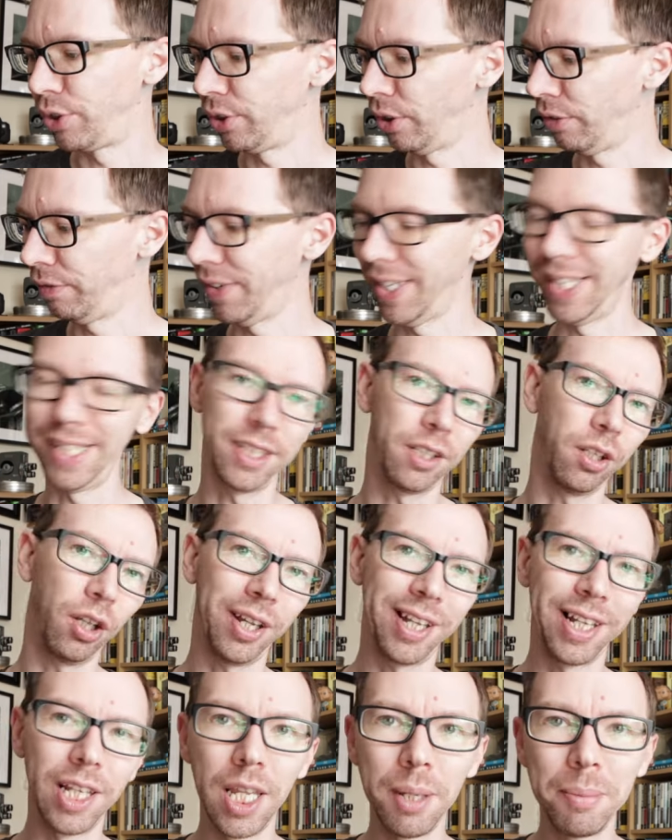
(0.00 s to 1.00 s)
stuff is
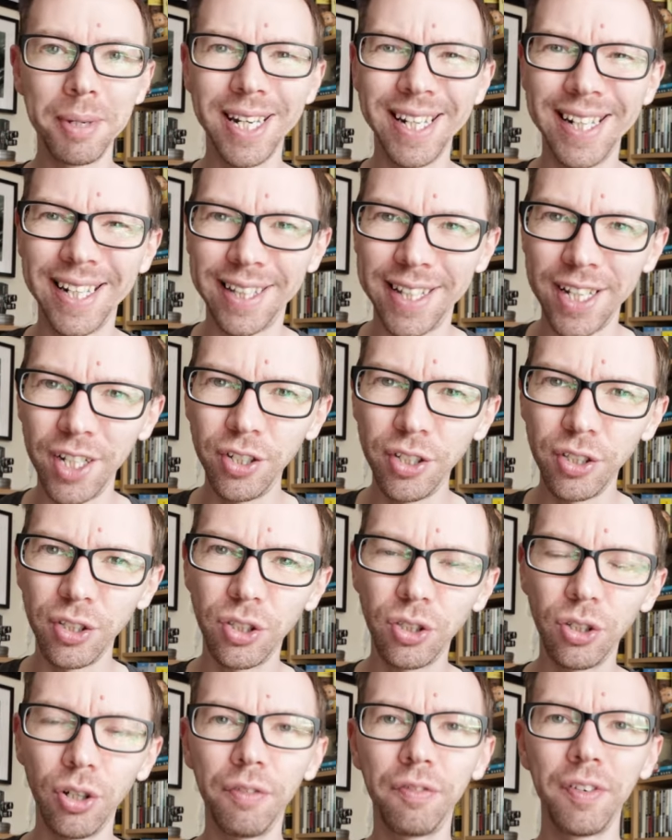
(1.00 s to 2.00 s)
like limited edition
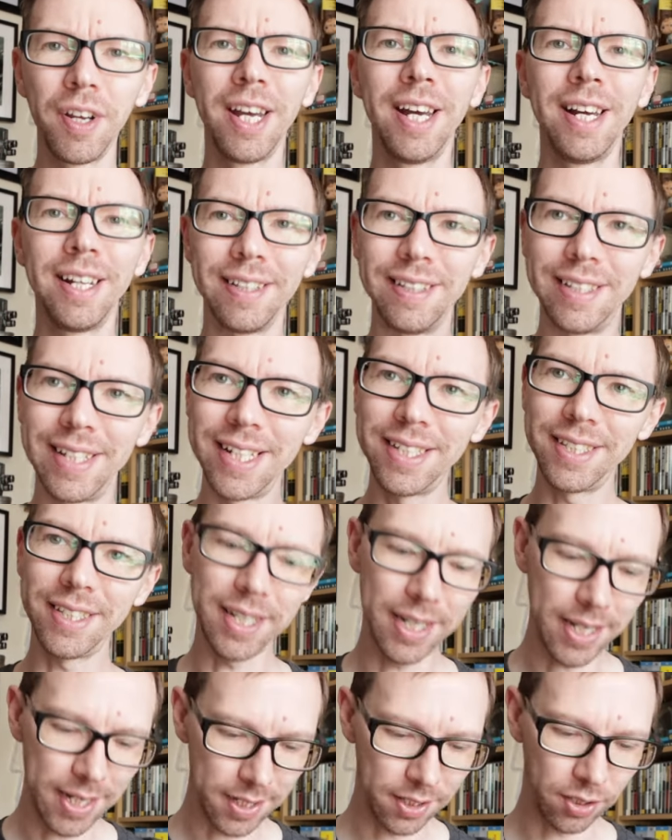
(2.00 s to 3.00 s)
stuff.
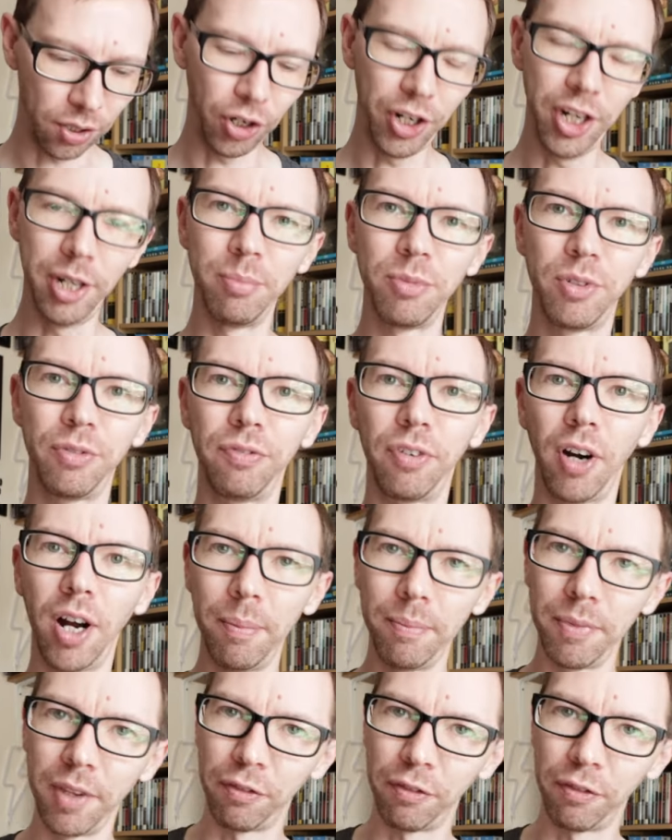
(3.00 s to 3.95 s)
This is items from